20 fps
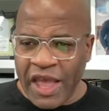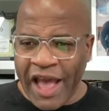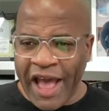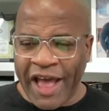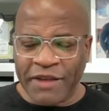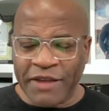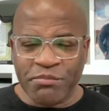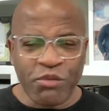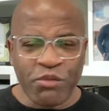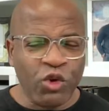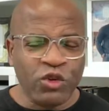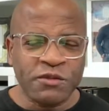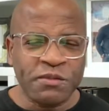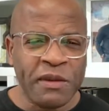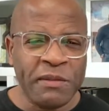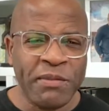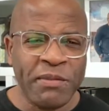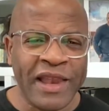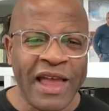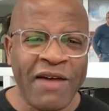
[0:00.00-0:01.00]
And most
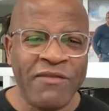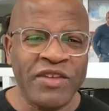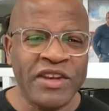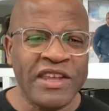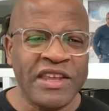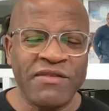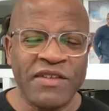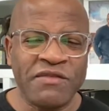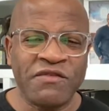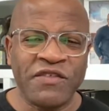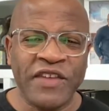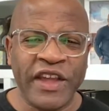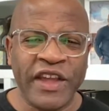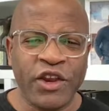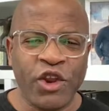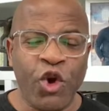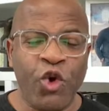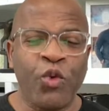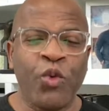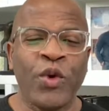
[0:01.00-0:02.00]
people haven't even
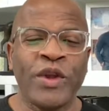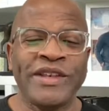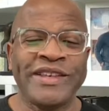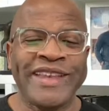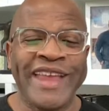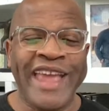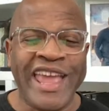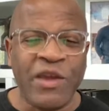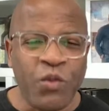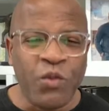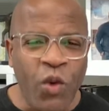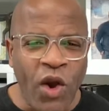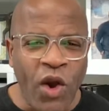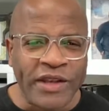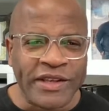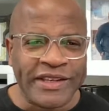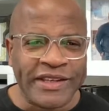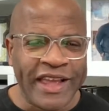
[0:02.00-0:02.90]
figured out what they want.